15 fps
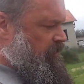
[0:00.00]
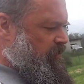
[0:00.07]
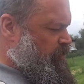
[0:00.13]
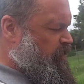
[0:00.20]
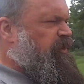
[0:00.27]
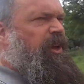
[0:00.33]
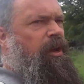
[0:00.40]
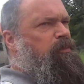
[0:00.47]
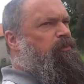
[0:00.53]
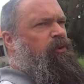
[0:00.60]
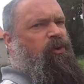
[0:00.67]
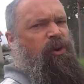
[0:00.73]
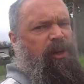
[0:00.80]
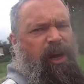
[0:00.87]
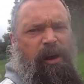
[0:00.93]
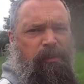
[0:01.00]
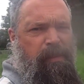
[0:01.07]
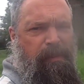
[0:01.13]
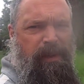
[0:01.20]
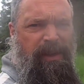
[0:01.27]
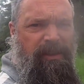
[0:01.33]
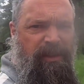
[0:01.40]
or the day before, can't
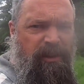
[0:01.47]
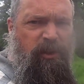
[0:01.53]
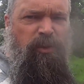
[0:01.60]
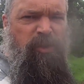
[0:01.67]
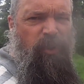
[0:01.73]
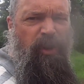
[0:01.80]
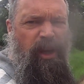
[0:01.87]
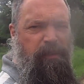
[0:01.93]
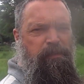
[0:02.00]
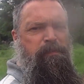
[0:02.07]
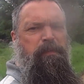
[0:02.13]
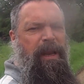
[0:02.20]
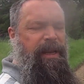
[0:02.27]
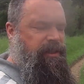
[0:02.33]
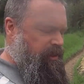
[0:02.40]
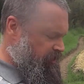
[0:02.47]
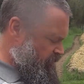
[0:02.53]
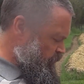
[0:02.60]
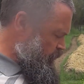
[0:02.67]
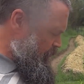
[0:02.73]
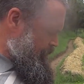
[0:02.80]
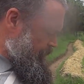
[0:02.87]
remember, they all sort of like blend
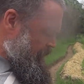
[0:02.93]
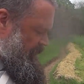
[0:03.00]
into one,